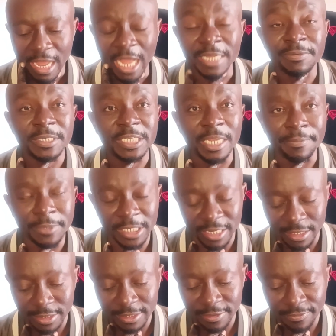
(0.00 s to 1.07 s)

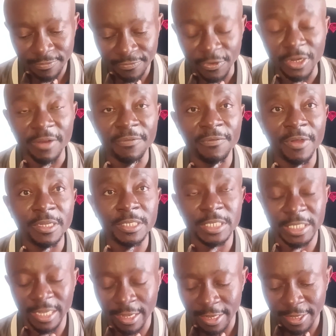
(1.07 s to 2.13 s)
accepted for the
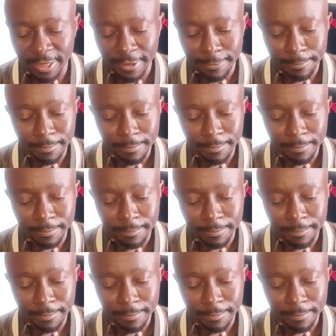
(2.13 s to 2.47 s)
first time